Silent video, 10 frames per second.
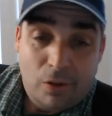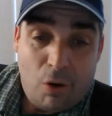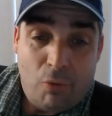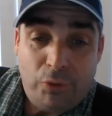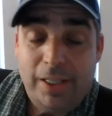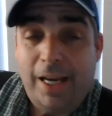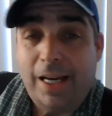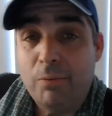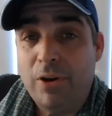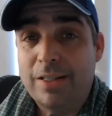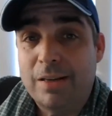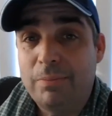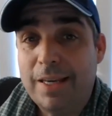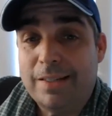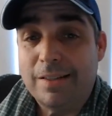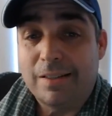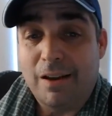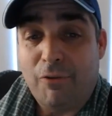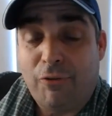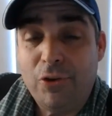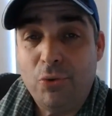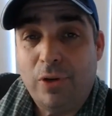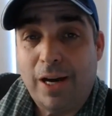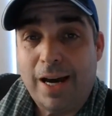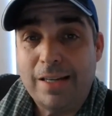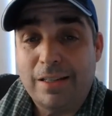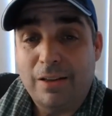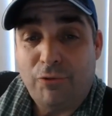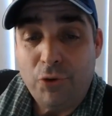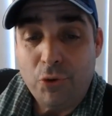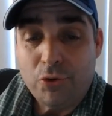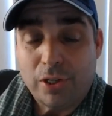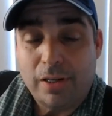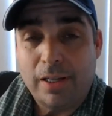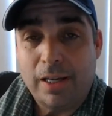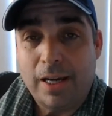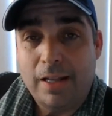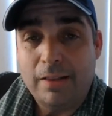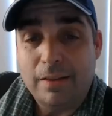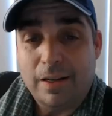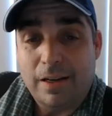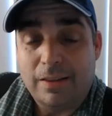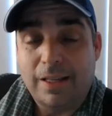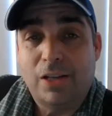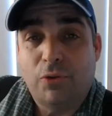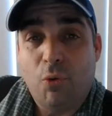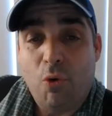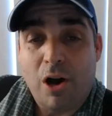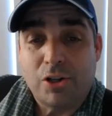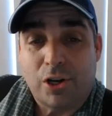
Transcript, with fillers: hopefully I can bring some decent stuff for you guys in the future. And uh, thanks for watching.